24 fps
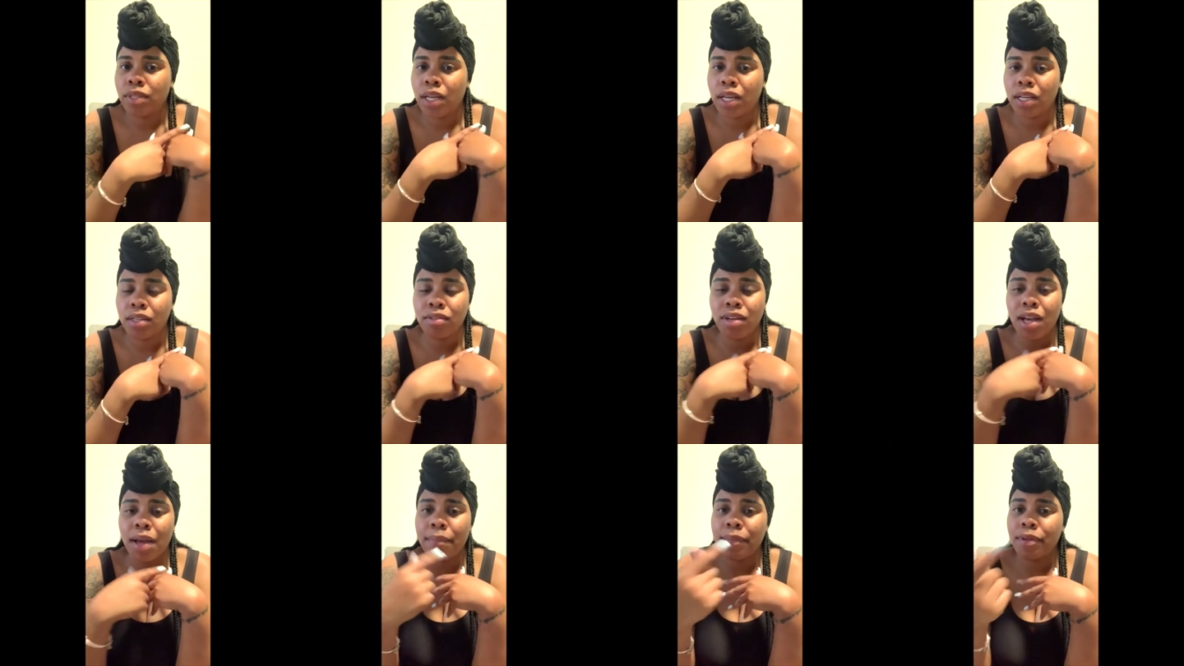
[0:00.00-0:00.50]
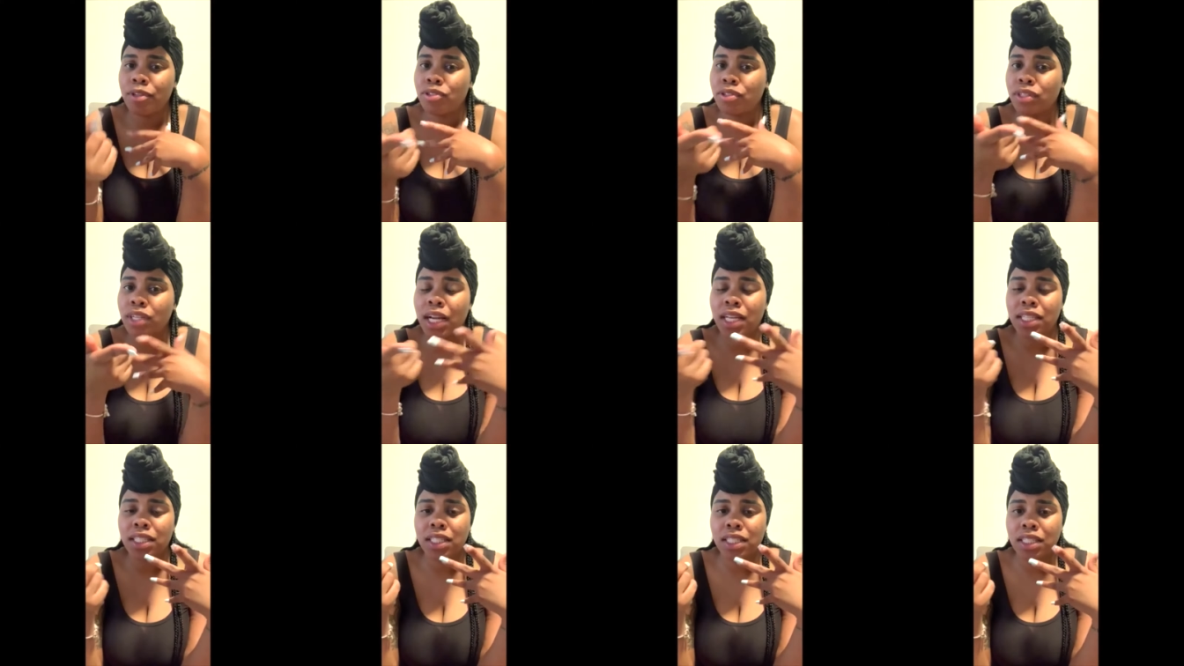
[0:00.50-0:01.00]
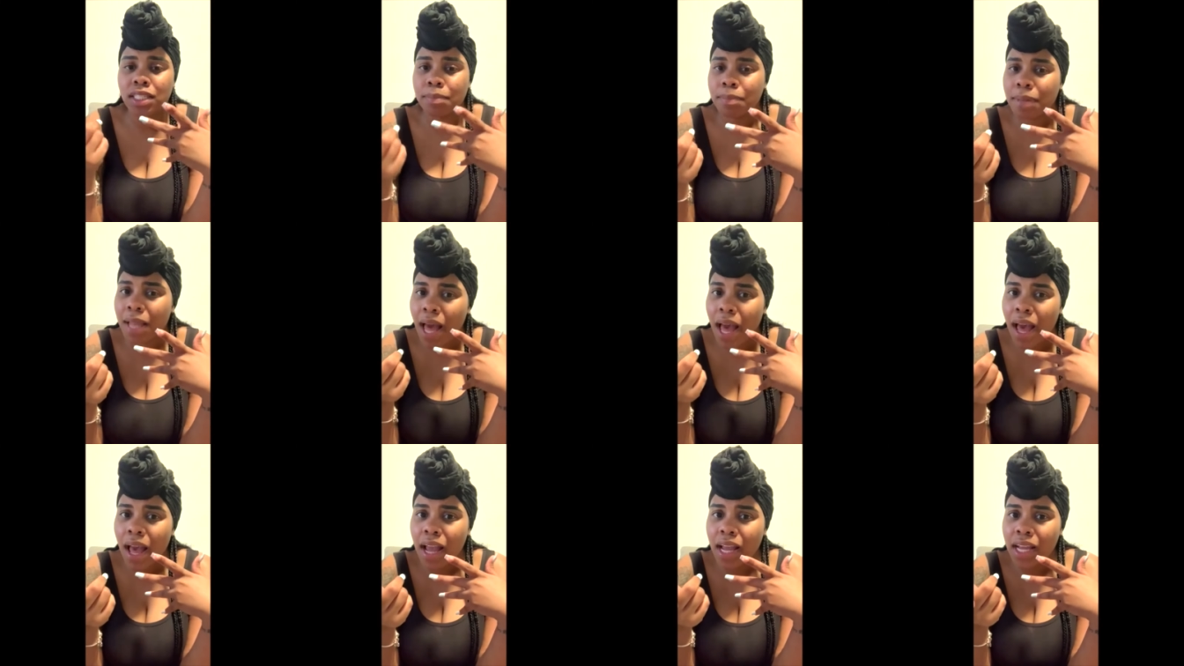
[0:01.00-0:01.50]
You gotta make sure you got your
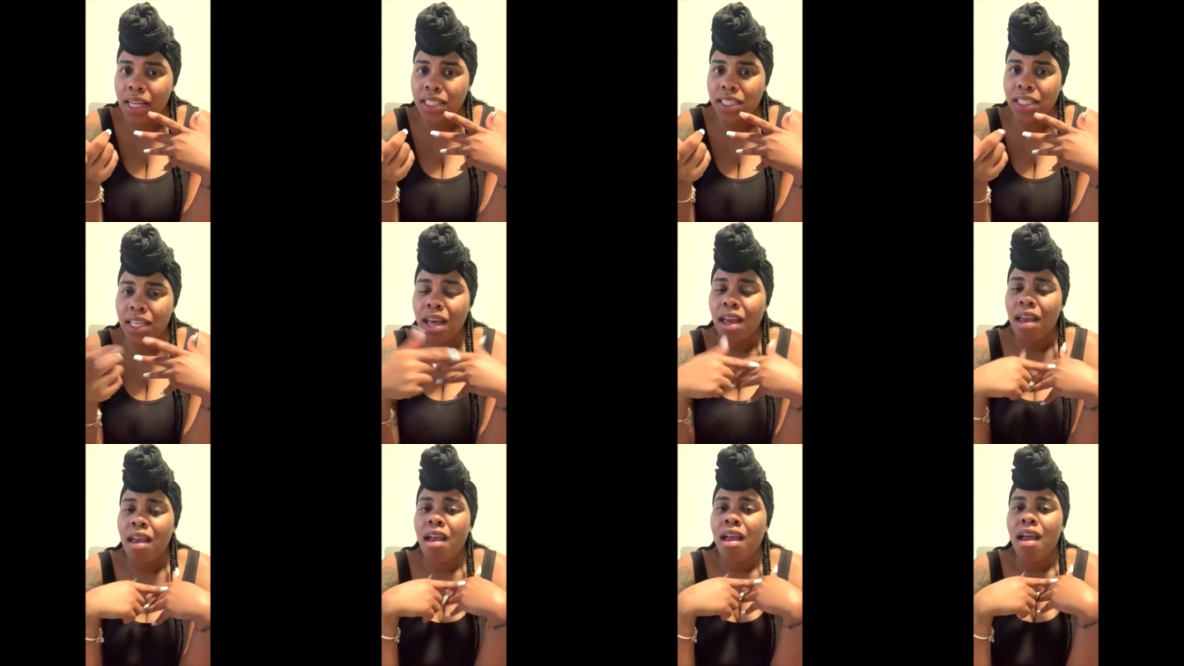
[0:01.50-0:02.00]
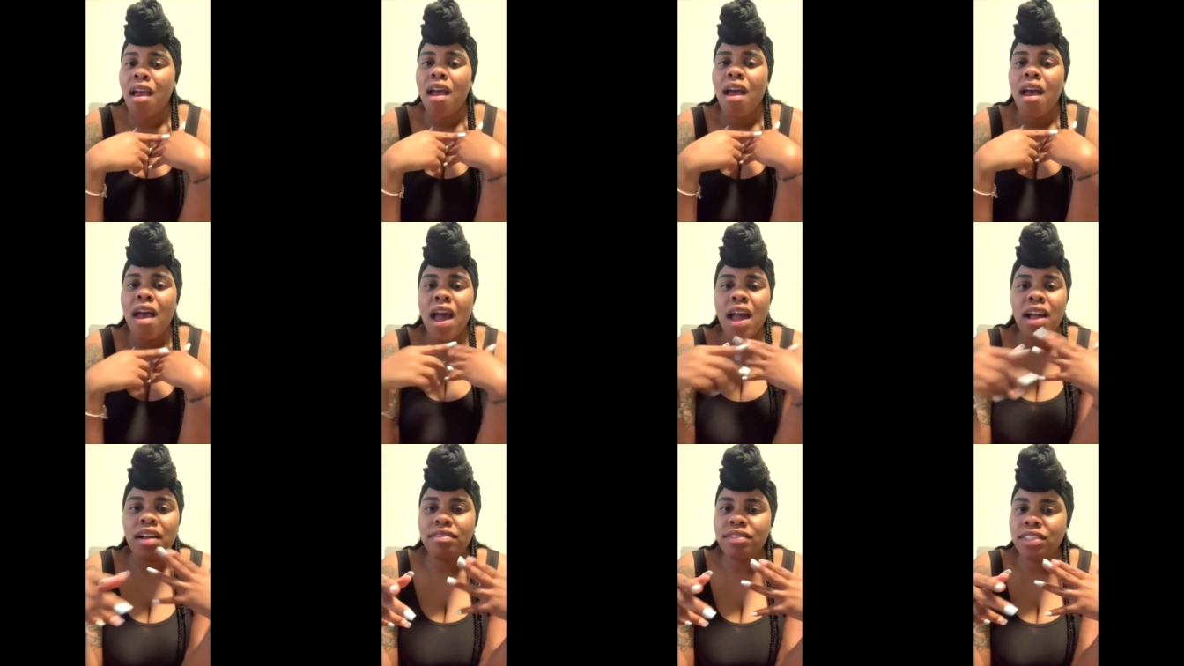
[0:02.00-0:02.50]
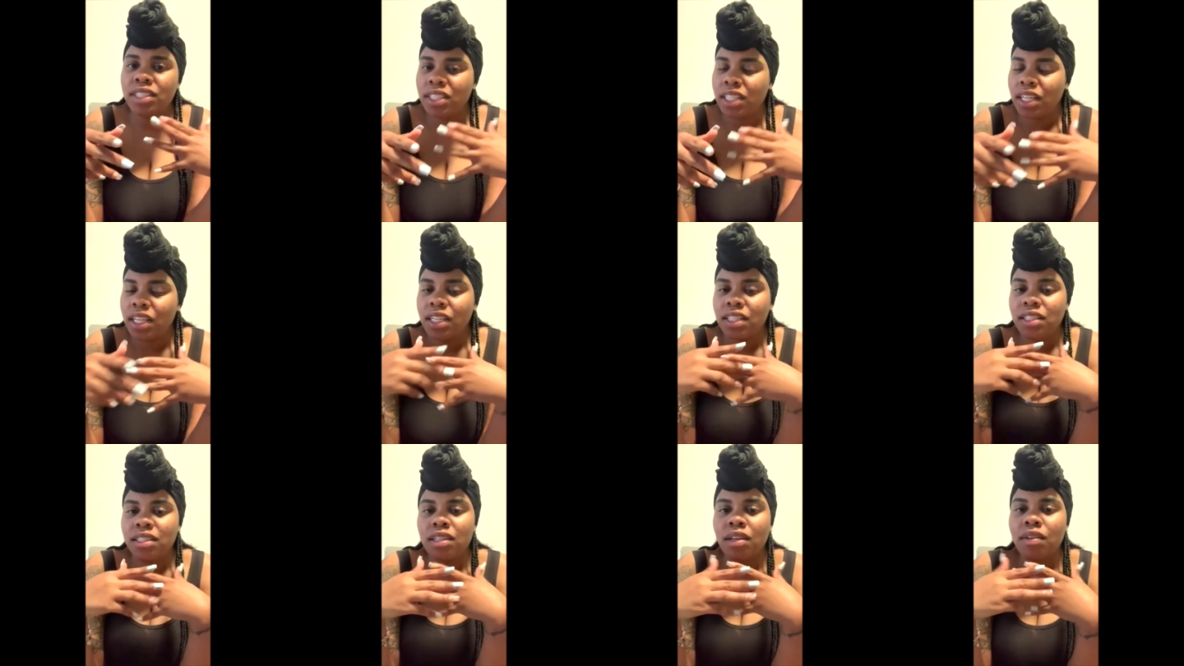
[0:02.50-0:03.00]
supplies,
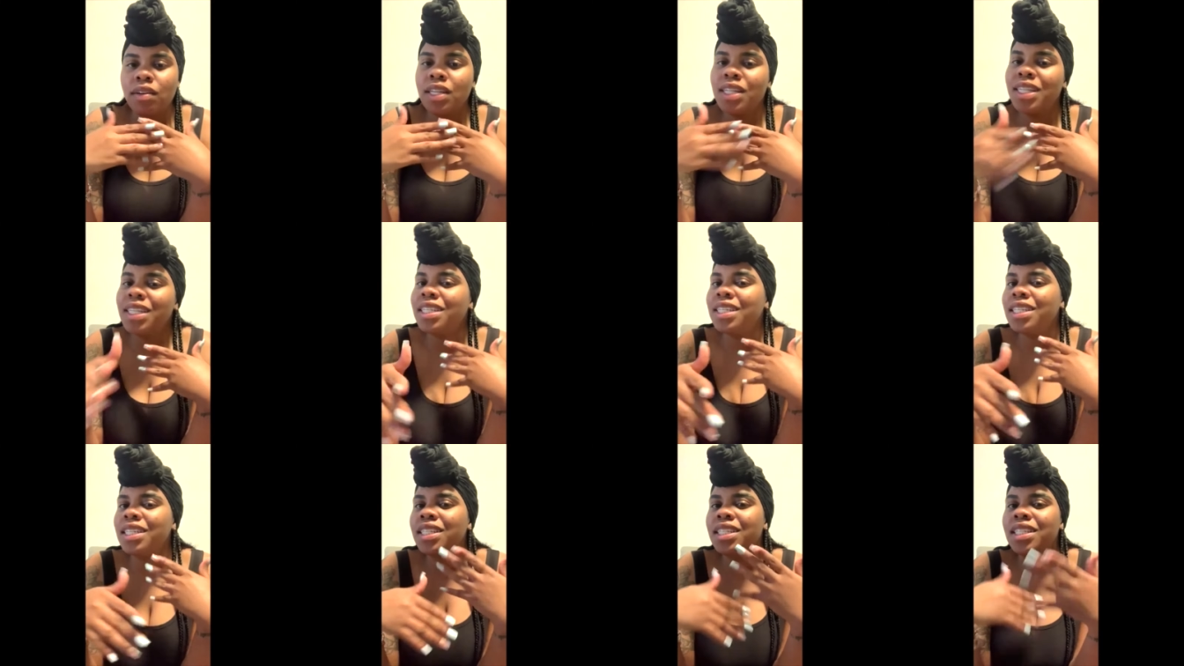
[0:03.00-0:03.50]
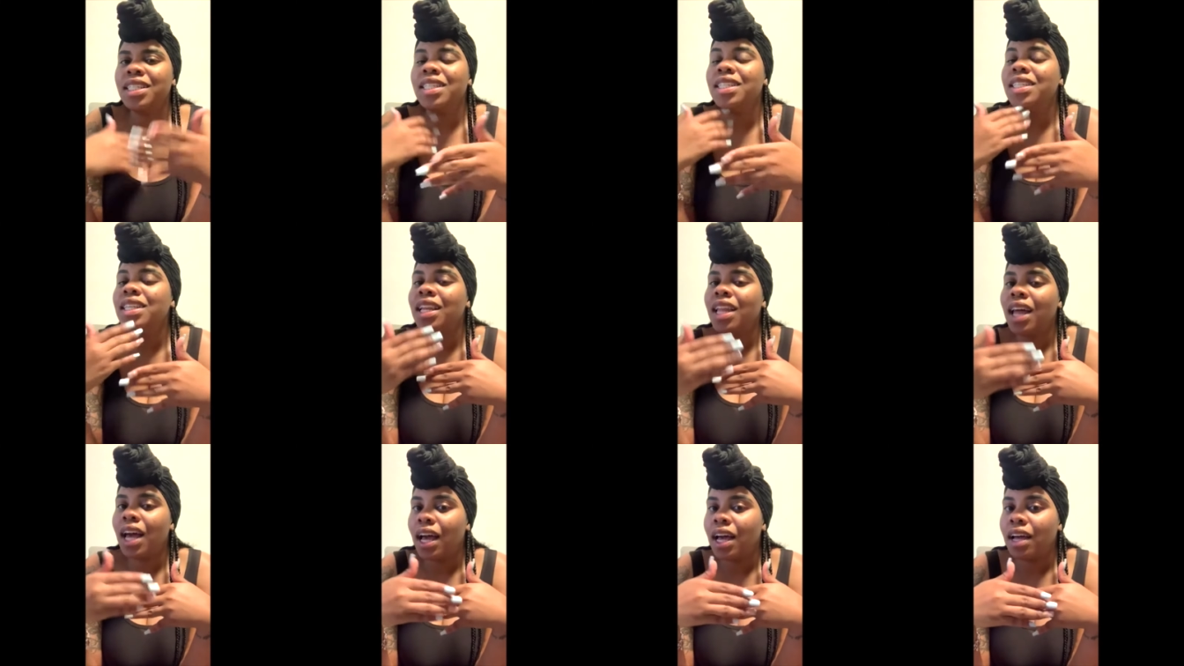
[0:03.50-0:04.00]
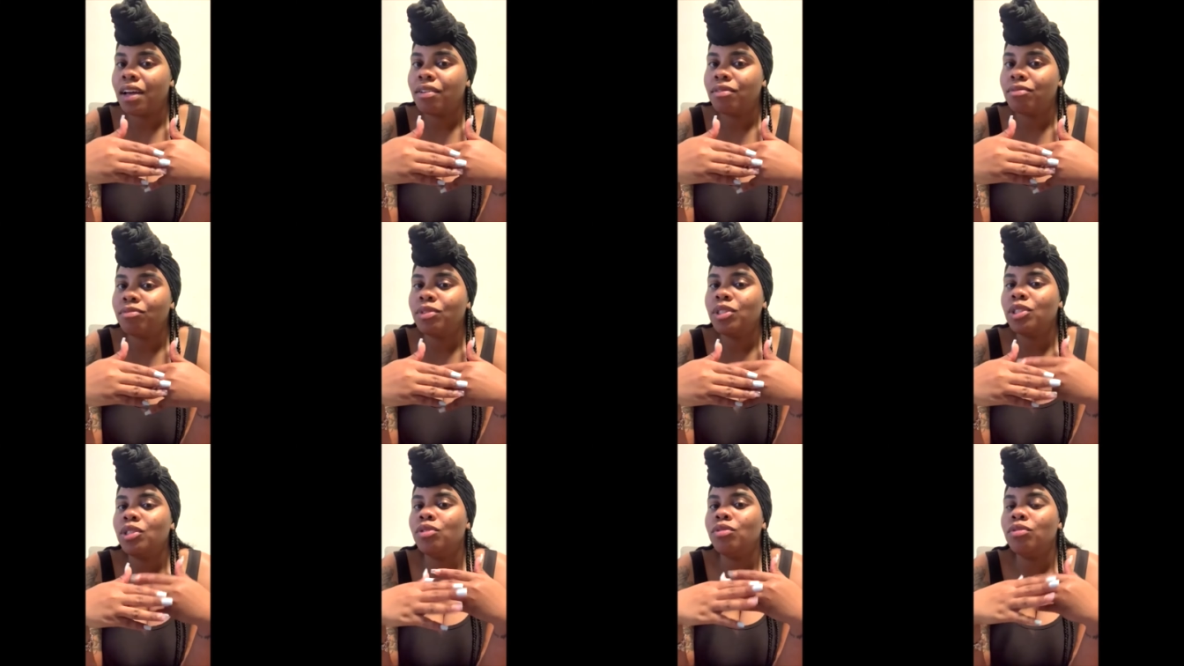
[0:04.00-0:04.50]
everything. So it's a lot
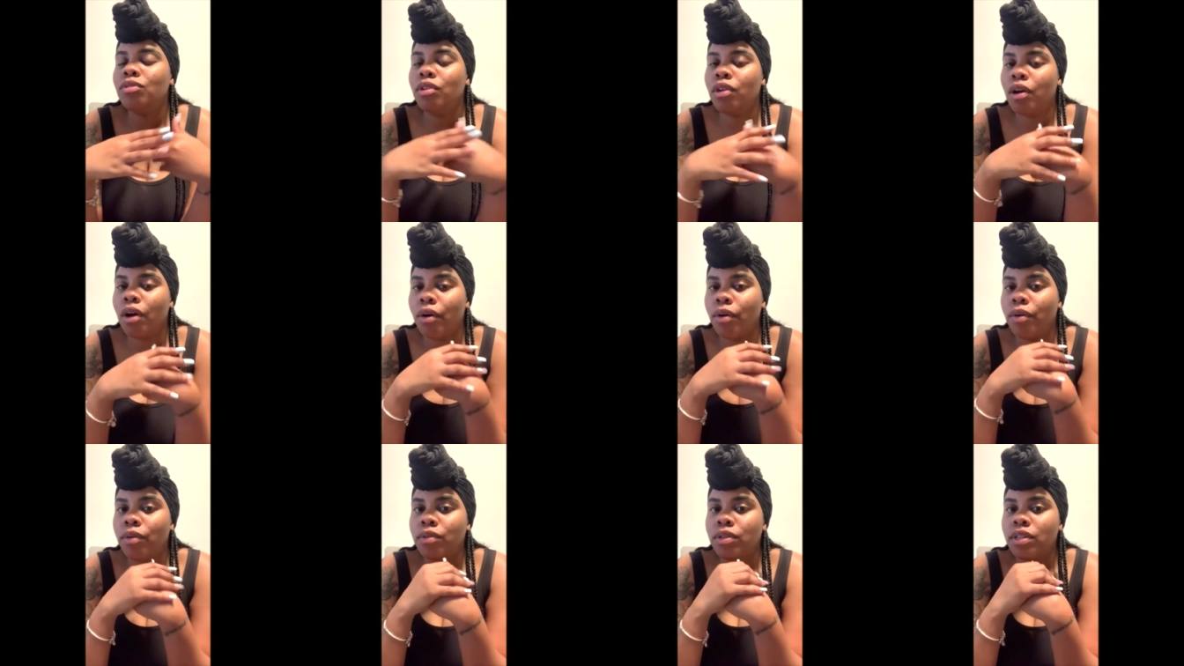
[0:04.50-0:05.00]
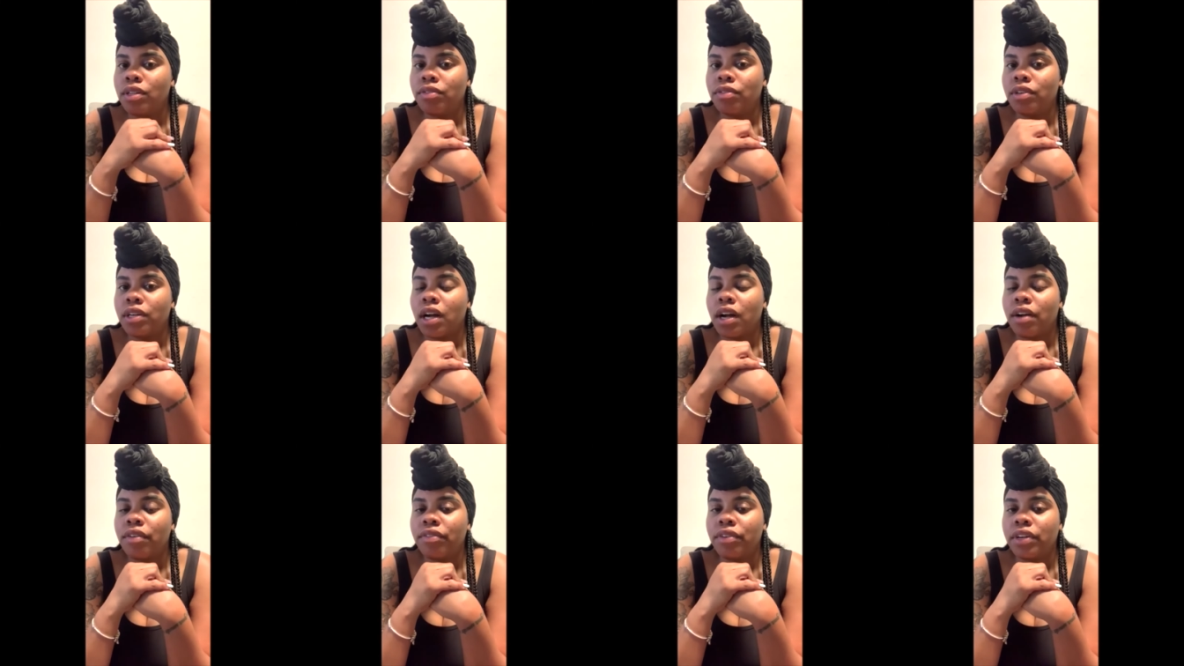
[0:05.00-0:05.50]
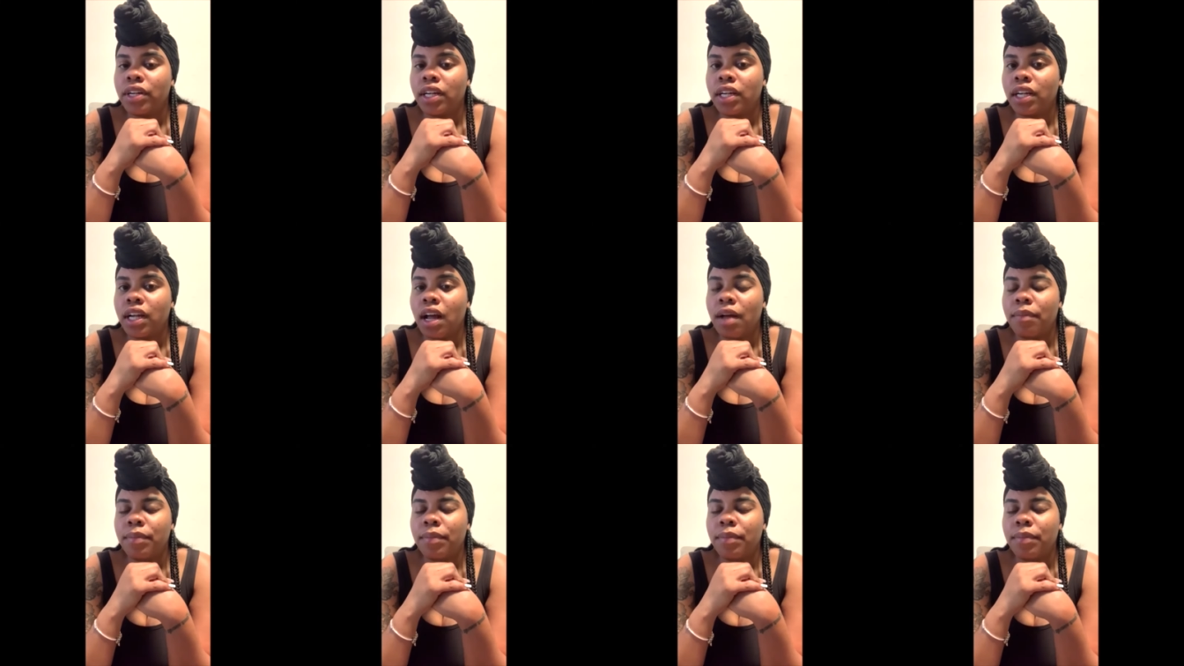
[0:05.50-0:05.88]
when you go the Airbnb